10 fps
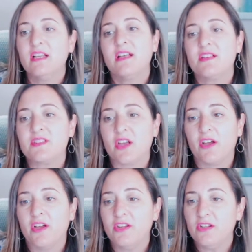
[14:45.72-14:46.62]

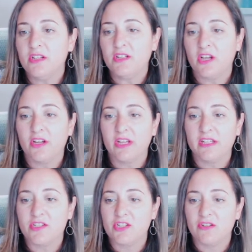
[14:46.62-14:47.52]
So you can go
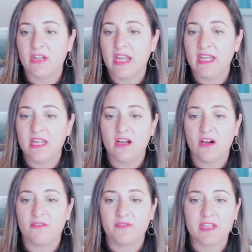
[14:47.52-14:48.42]
into any
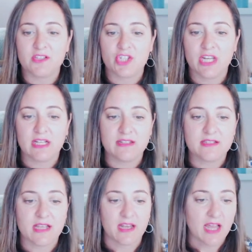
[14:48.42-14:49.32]
of these checklists,
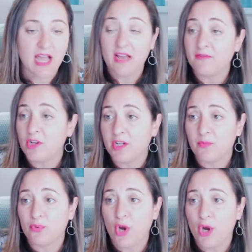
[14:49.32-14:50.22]
and I've got a
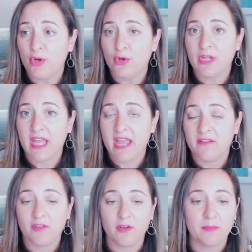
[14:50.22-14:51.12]
pro
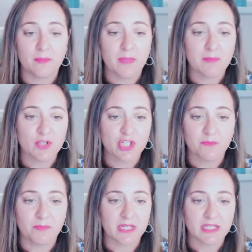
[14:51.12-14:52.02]
Canva membership,
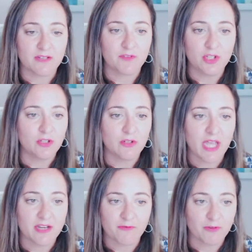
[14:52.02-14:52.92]
but if you
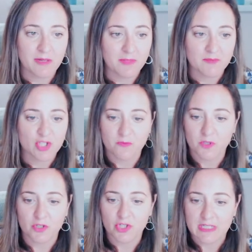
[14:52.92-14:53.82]
had a free membership, you
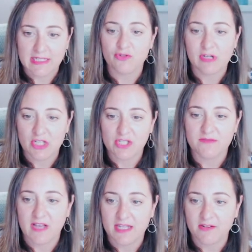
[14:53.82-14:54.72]
could literally just
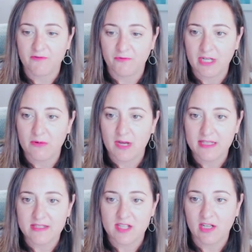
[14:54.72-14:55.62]
find a free
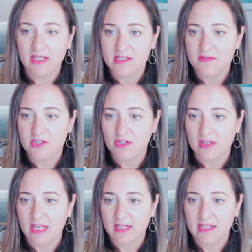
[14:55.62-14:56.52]
one. So let's do
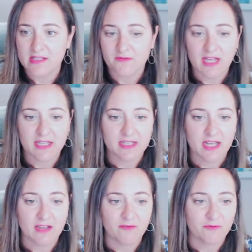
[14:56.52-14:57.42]
that. Let's find
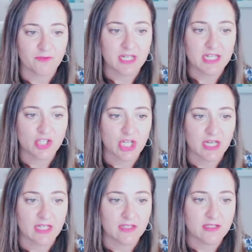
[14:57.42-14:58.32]
a free
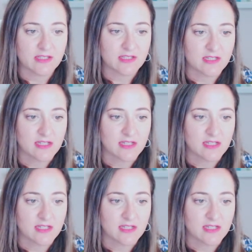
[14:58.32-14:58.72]
checklist.